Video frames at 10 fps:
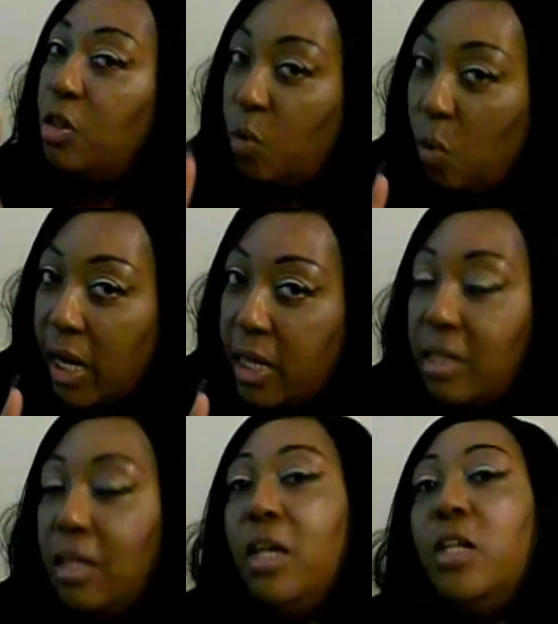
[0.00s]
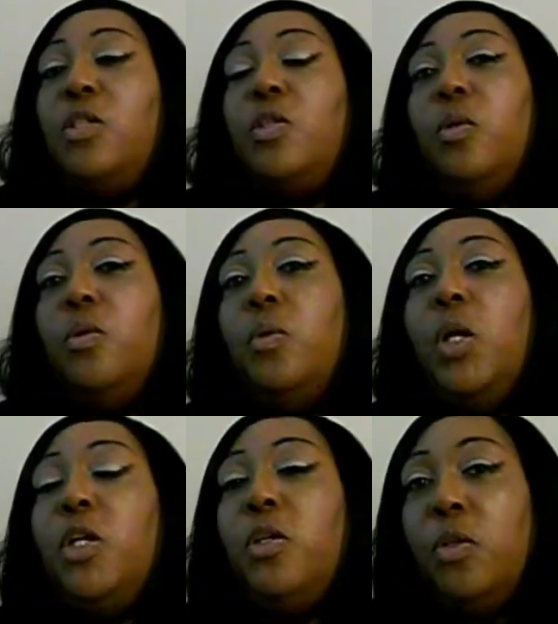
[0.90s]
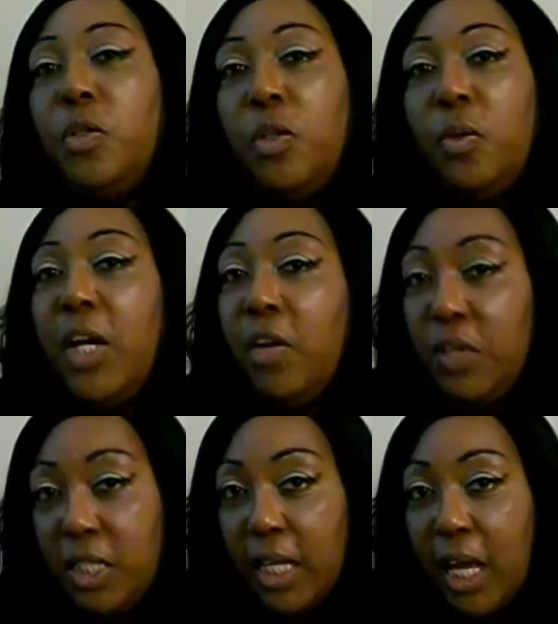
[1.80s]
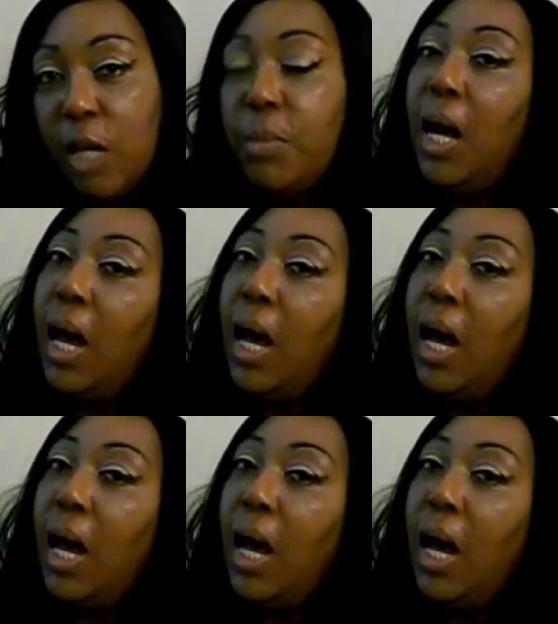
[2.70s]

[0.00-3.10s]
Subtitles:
twice so you'll know every time